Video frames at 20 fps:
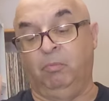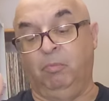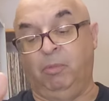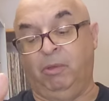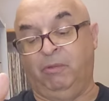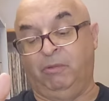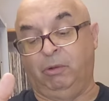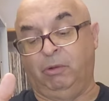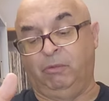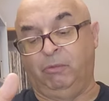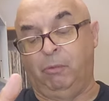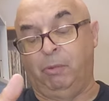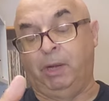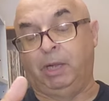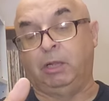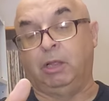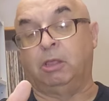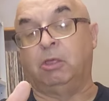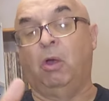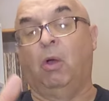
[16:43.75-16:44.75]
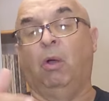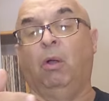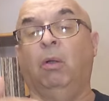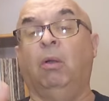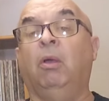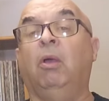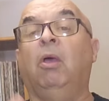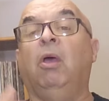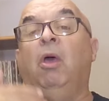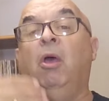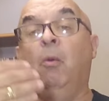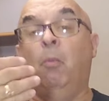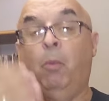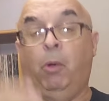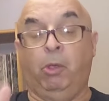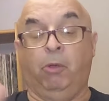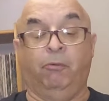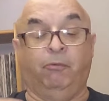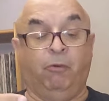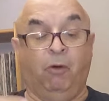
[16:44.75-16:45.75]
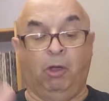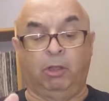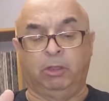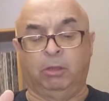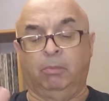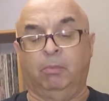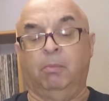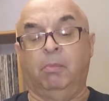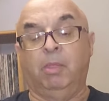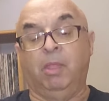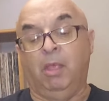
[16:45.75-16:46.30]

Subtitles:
if you look for a particular song, where you'll find them.